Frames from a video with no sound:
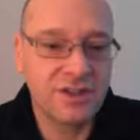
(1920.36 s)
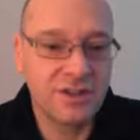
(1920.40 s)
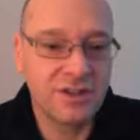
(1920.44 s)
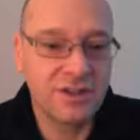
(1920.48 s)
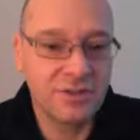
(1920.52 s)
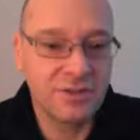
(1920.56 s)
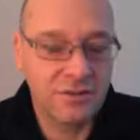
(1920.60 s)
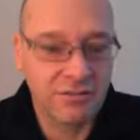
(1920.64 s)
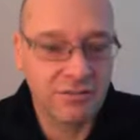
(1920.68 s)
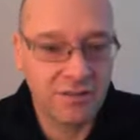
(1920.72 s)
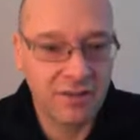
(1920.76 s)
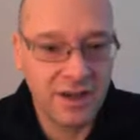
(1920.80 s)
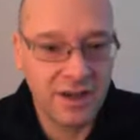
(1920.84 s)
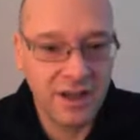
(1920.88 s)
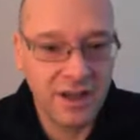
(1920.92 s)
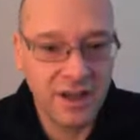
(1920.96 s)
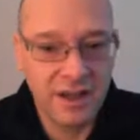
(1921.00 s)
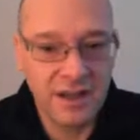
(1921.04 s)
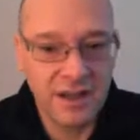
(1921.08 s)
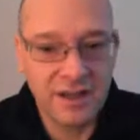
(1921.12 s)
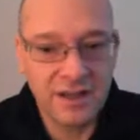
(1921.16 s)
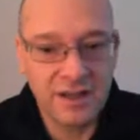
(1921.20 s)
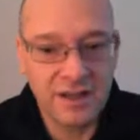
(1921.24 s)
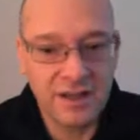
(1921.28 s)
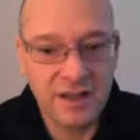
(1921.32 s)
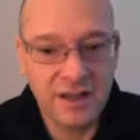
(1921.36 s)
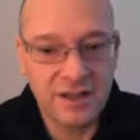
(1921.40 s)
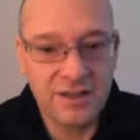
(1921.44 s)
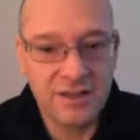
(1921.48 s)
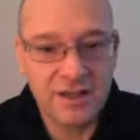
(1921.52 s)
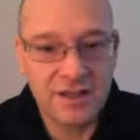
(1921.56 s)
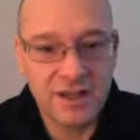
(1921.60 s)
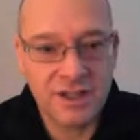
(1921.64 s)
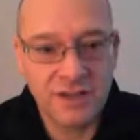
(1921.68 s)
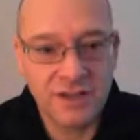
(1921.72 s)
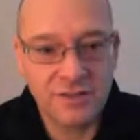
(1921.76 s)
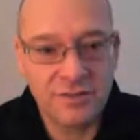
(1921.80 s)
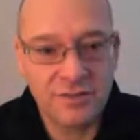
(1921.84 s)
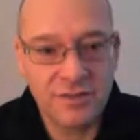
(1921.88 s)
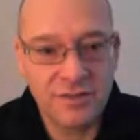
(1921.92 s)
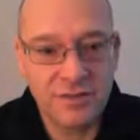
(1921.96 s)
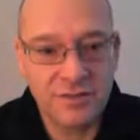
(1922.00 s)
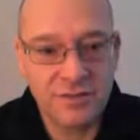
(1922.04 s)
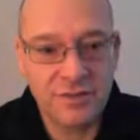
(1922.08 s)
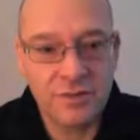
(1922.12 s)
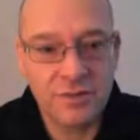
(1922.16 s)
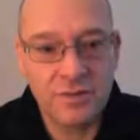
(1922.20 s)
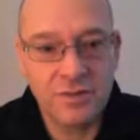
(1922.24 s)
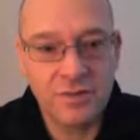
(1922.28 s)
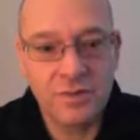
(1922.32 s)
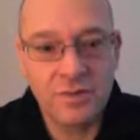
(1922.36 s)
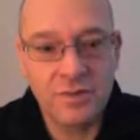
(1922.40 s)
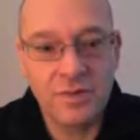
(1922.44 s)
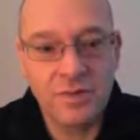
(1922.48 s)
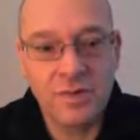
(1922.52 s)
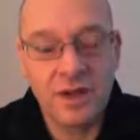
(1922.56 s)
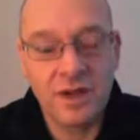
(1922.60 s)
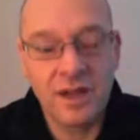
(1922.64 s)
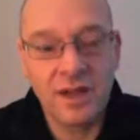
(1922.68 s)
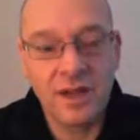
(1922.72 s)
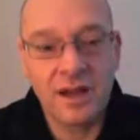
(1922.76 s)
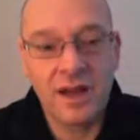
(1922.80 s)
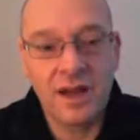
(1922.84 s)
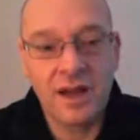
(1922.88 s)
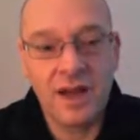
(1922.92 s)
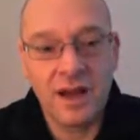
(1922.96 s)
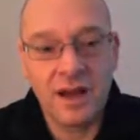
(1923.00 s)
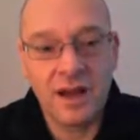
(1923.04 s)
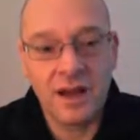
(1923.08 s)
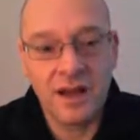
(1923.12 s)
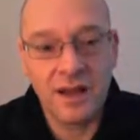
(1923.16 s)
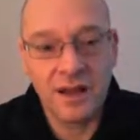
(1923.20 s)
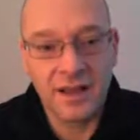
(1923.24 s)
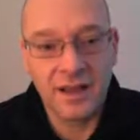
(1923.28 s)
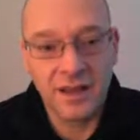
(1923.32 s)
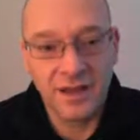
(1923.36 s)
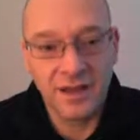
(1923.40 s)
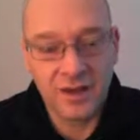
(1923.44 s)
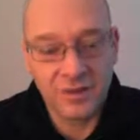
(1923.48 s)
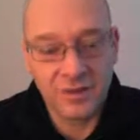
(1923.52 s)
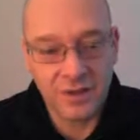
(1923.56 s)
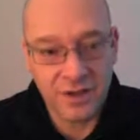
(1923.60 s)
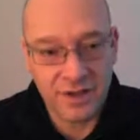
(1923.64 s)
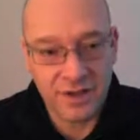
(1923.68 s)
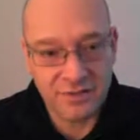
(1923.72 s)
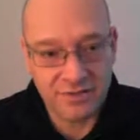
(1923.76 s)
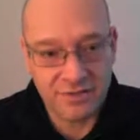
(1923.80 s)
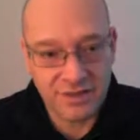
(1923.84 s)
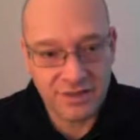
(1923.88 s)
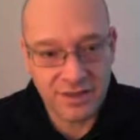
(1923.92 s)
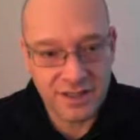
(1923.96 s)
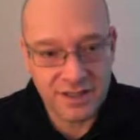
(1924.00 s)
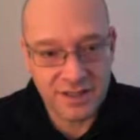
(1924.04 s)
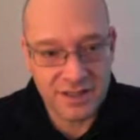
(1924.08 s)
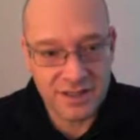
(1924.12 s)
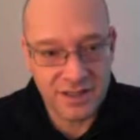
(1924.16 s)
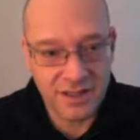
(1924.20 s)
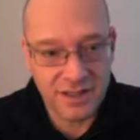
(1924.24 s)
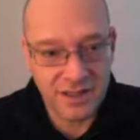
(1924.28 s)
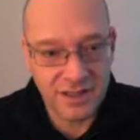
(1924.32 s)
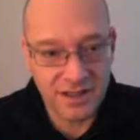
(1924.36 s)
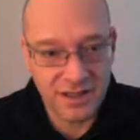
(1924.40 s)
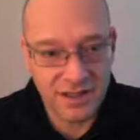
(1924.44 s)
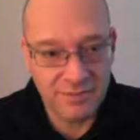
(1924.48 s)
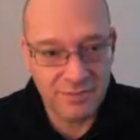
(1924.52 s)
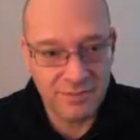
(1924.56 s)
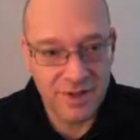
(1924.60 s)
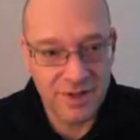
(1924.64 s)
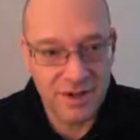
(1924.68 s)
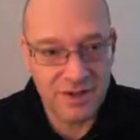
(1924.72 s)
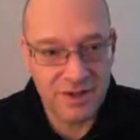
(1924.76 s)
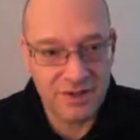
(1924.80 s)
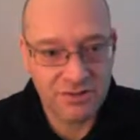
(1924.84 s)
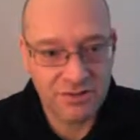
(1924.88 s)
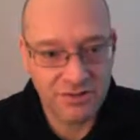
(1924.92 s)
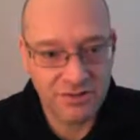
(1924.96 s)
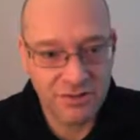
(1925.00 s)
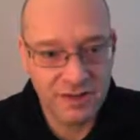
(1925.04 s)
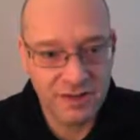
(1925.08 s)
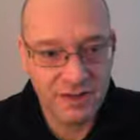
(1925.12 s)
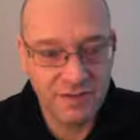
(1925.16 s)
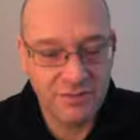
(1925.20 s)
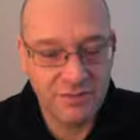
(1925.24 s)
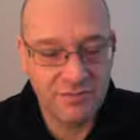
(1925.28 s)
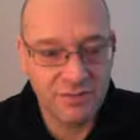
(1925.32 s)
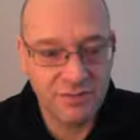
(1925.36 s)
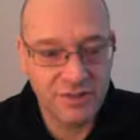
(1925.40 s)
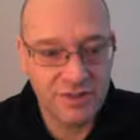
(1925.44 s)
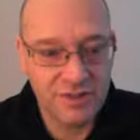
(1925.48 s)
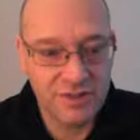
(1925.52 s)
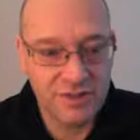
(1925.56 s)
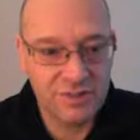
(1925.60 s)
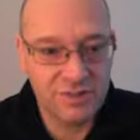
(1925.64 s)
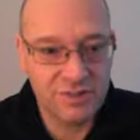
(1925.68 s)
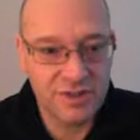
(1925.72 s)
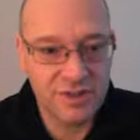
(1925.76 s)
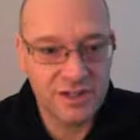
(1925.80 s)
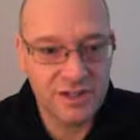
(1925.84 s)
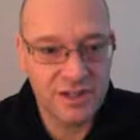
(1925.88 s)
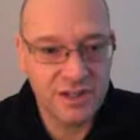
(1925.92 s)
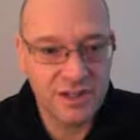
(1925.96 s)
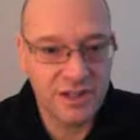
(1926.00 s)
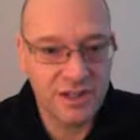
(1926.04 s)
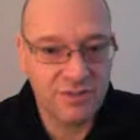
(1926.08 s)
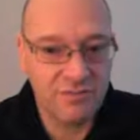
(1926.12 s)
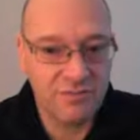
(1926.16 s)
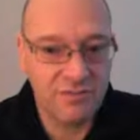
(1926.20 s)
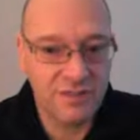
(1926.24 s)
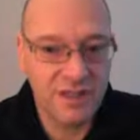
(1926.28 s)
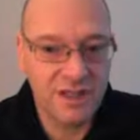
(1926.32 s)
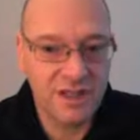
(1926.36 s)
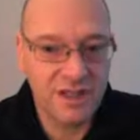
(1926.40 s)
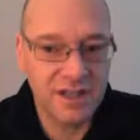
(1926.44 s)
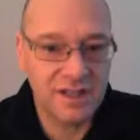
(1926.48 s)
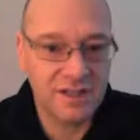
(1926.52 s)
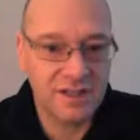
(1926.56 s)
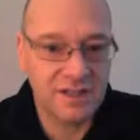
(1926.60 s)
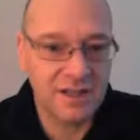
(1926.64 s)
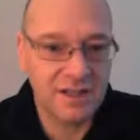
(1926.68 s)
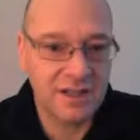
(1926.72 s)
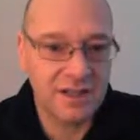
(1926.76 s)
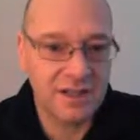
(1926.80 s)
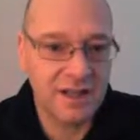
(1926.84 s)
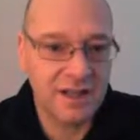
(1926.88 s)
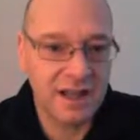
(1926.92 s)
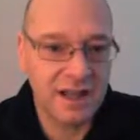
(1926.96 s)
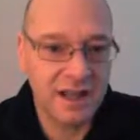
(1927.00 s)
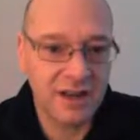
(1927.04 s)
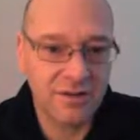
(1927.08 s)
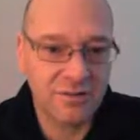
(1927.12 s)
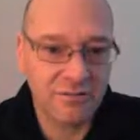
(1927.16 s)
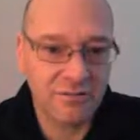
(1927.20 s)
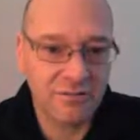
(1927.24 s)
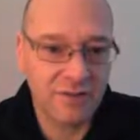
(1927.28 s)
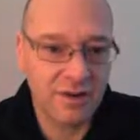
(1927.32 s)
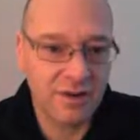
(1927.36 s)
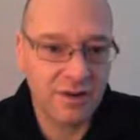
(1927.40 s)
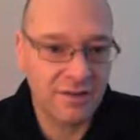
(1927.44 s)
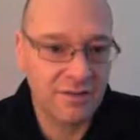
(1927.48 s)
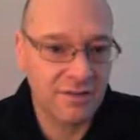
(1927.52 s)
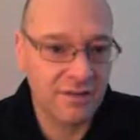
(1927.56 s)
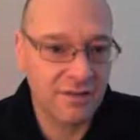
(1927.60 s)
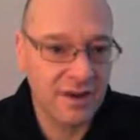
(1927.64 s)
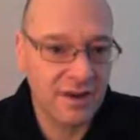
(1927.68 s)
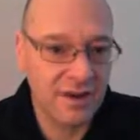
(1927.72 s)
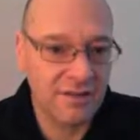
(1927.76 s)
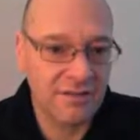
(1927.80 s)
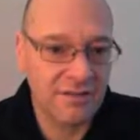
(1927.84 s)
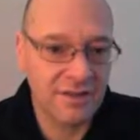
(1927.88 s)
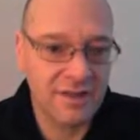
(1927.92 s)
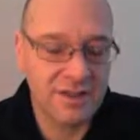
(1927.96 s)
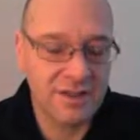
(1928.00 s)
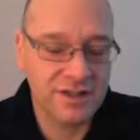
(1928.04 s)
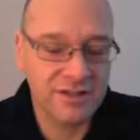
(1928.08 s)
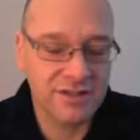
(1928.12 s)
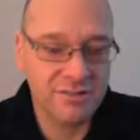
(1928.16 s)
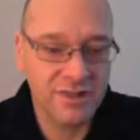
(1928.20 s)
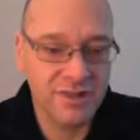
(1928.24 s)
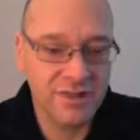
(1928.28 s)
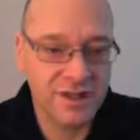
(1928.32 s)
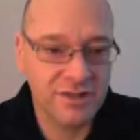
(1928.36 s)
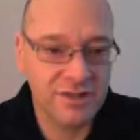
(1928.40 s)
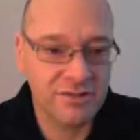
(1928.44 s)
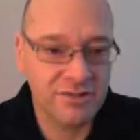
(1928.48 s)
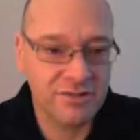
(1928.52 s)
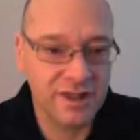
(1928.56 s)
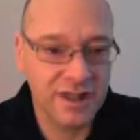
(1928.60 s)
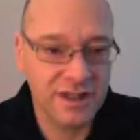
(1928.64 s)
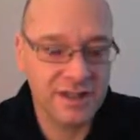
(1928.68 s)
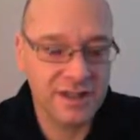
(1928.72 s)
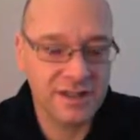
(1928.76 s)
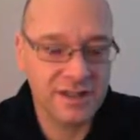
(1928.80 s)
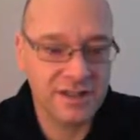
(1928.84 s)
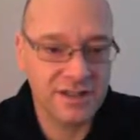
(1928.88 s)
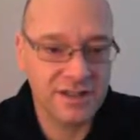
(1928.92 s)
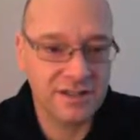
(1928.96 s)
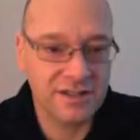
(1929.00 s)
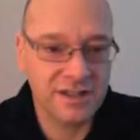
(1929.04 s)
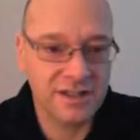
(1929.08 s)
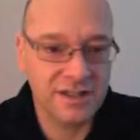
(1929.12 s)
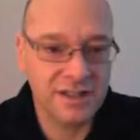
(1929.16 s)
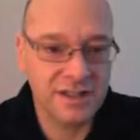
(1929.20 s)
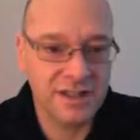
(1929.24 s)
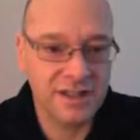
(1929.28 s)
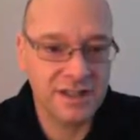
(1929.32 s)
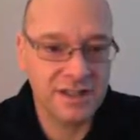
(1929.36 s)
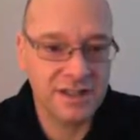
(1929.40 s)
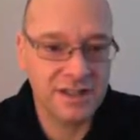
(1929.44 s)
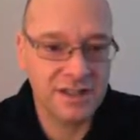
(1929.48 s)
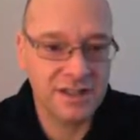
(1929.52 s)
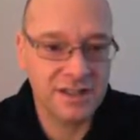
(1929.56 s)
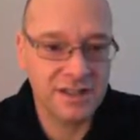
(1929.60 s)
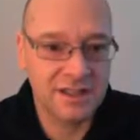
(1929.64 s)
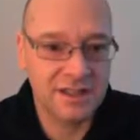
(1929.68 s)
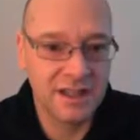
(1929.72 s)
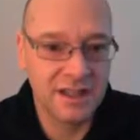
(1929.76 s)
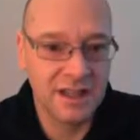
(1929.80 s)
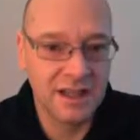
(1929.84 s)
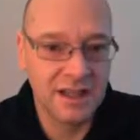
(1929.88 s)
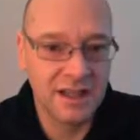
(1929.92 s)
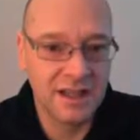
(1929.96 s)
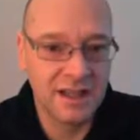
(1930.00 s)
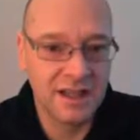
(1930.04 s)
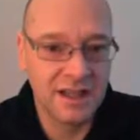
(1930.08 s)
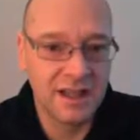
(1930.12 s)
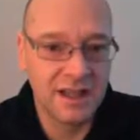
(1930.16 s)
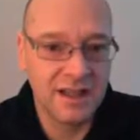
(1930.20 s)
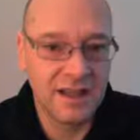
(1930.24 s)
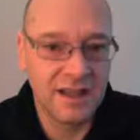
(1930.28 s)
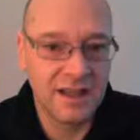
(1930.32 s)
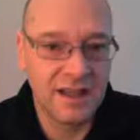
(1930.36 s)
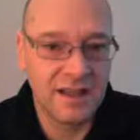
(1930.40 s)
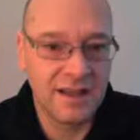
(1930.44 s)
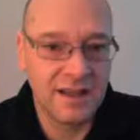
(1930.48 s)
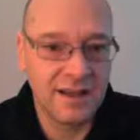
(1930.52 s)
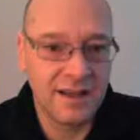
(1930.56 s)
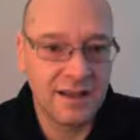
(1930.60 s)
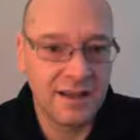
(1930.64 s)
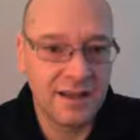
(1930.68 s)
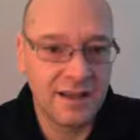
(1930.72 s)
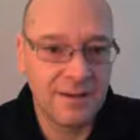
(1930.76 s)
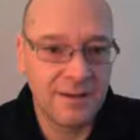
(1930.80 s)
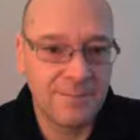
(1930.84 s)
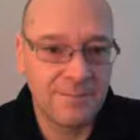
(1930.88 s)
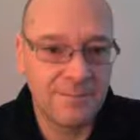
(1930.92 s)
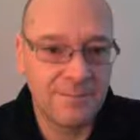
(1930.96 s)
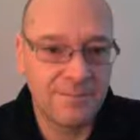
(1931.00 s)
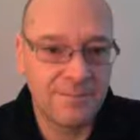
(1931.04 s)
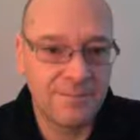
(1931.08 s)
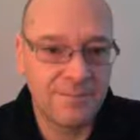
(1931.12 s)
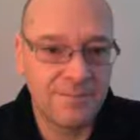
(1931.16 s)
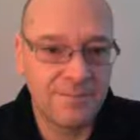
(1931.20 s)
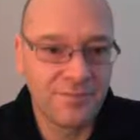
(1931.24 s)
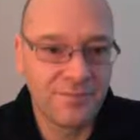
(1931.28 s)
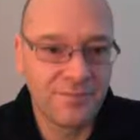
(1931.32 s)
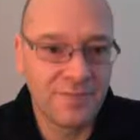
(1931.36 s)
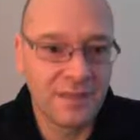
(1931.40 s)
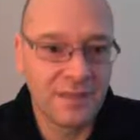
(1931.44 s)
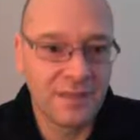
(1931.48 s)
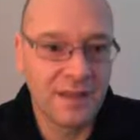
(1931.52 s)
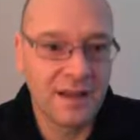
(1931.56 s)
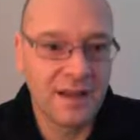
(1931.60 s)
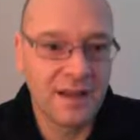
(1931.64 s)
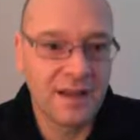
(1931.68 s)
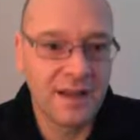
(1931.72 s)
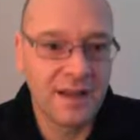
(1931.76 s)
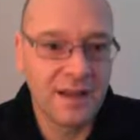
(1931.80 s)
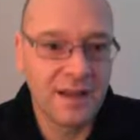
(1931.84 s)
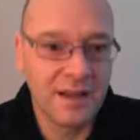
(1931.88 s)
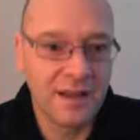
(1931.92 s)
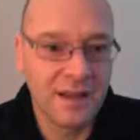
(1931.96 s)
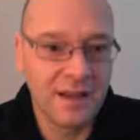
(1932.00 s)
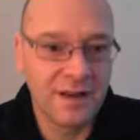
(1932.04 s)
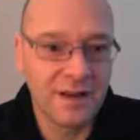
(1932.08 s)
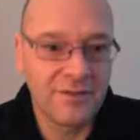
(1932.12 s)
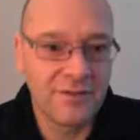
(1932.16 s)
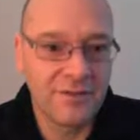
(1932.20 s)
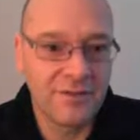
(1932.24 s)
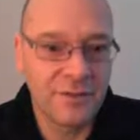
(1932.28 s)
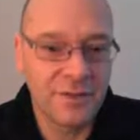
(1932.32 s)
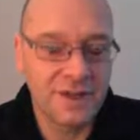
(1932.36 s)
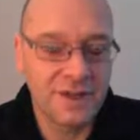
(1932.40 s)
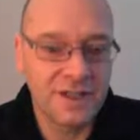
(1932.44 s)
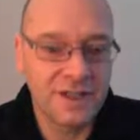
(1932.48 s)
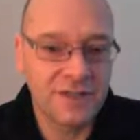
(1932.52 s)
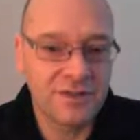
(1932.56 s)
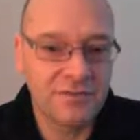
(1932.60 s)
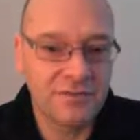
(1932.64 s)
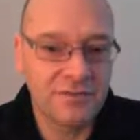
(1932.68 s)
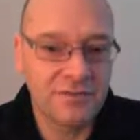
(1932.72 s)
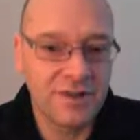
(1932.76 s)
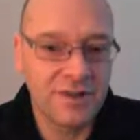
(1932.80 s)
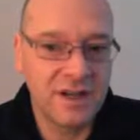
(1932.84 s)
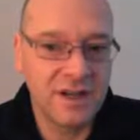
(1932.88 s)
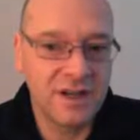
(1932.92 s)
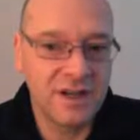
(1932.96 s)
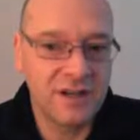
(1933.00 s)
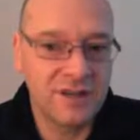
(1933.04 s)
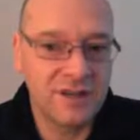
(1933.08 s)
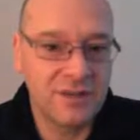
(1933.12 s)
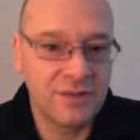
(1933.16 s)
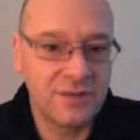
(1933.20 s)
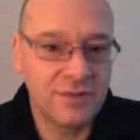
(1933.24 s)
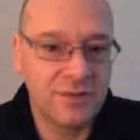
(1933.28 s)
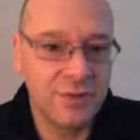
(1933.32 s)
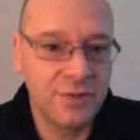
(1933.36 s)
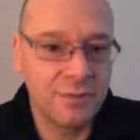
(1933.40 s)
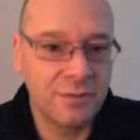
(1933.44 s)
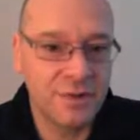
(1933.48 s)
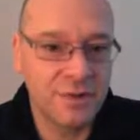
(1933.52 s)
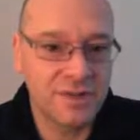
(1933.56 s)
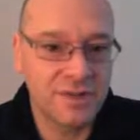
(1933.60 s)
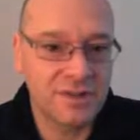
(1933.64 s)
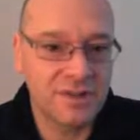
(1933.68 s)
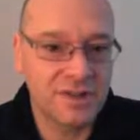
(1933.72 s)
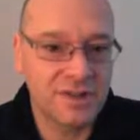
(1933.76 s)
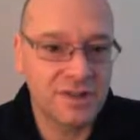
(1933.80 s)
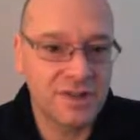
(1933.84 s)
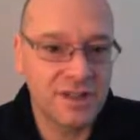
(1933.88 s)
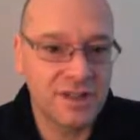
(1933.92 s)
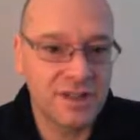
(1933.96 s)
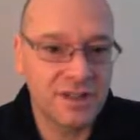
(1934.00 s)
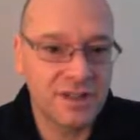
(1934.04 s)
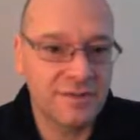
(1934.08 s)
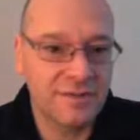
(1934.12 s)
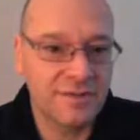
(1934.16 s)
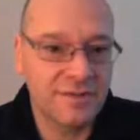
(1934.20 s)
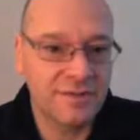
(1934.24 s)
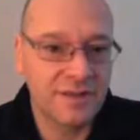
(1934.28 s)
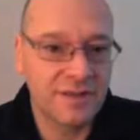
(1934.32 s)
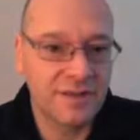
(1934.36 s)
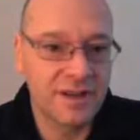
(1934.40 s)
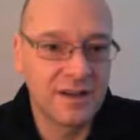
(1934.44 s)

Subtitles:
Ukraine, and NATO have all increased their military resources in the region and have run various military exercises, none of which is really super positive,